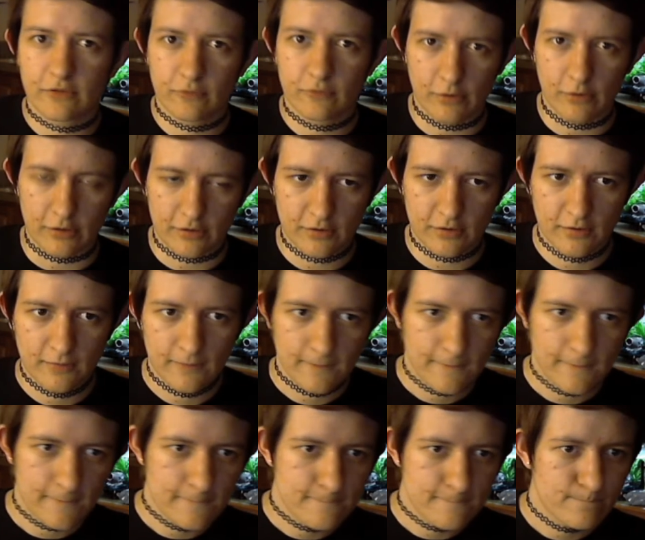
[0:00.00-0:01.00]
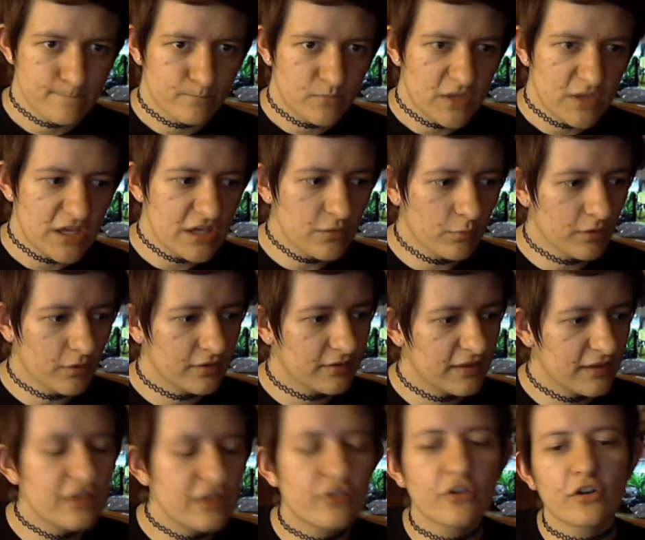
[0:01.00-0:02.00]
his work.
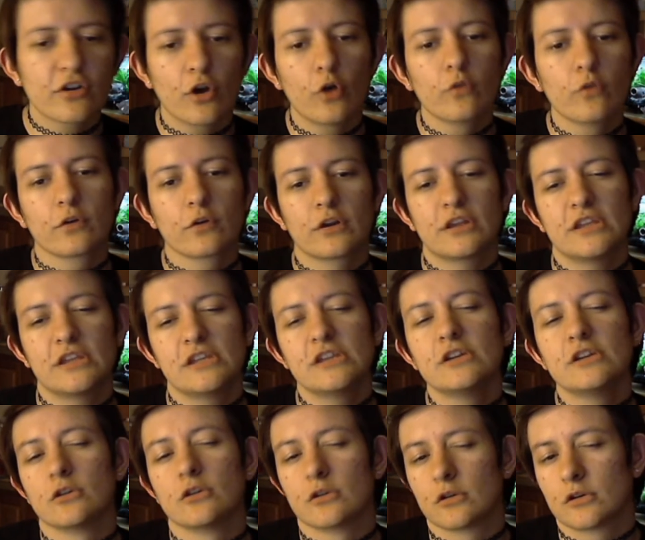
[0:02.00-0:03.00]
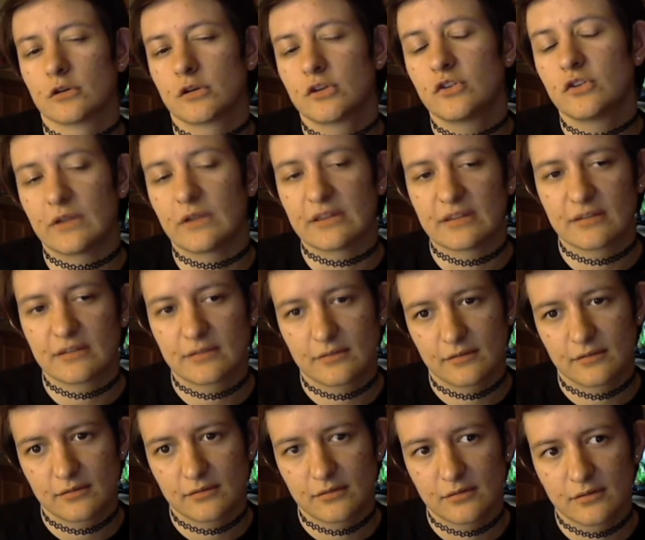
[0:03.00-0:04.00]
He took over a year doing
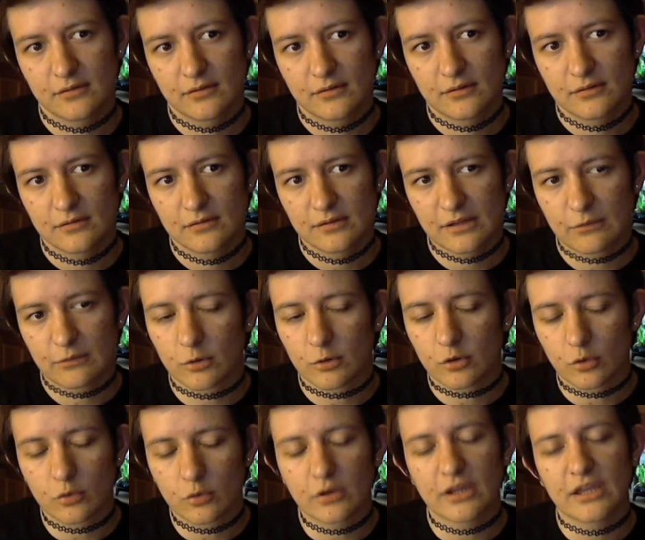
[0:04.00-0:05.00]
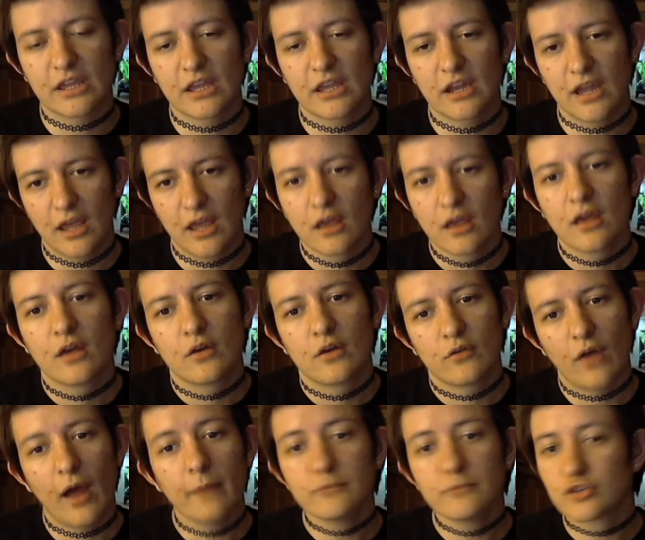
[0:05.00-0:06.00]
this, like recording it.
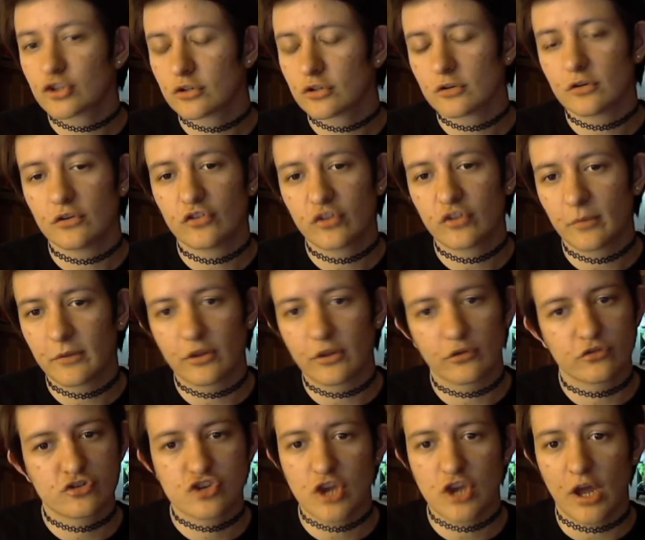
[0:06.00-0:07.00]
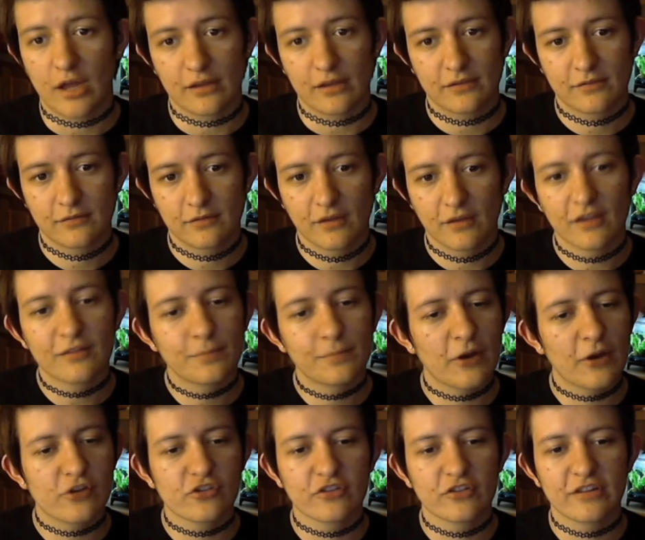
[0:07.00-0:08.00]
I'm sure some of those shots,
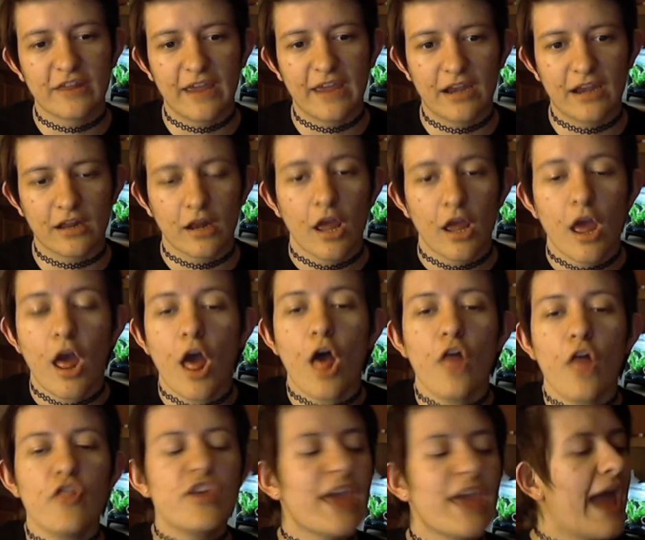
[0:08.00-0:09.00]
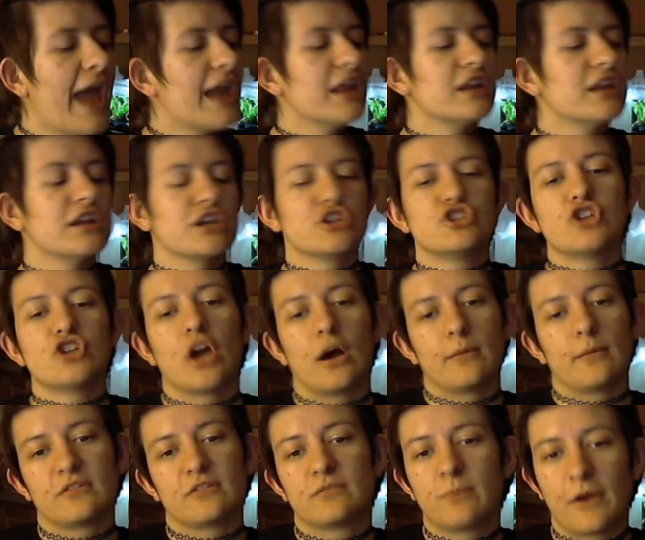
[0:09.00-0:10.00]
especially the editing job,
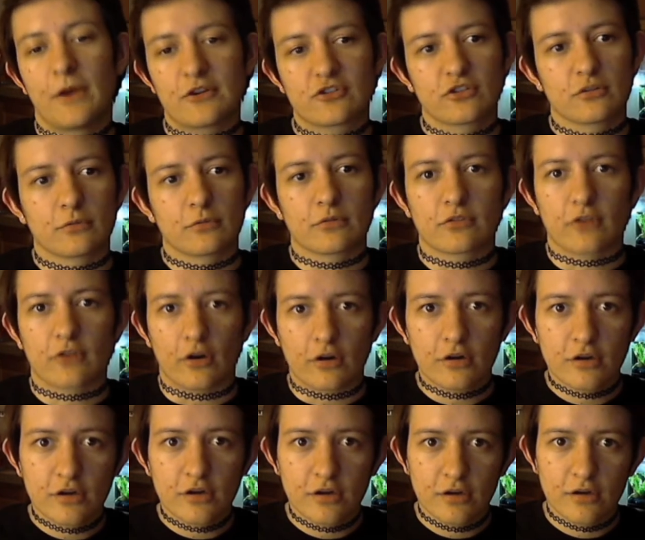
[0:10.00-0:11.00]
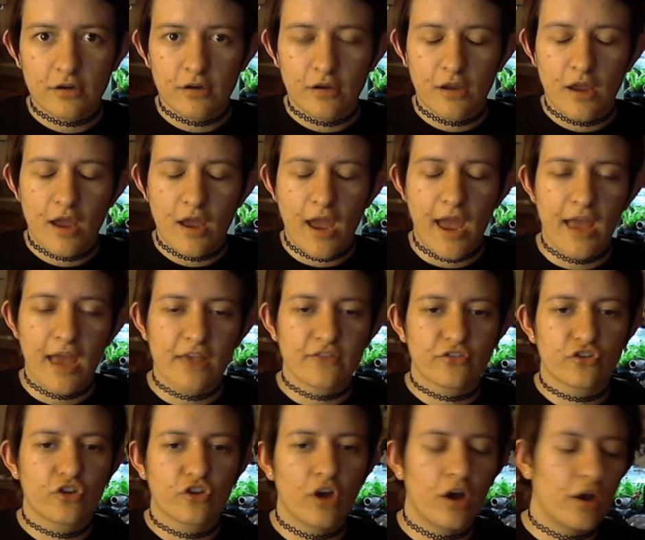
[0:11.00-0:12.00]
especially with Dark, has
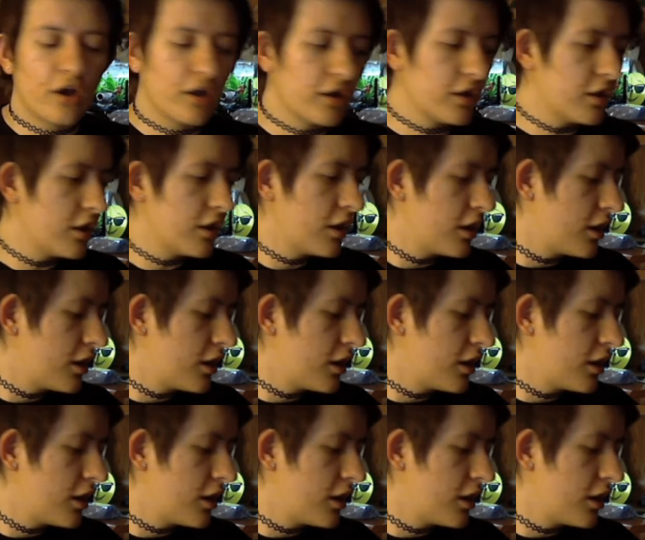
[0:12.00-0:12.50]
gotten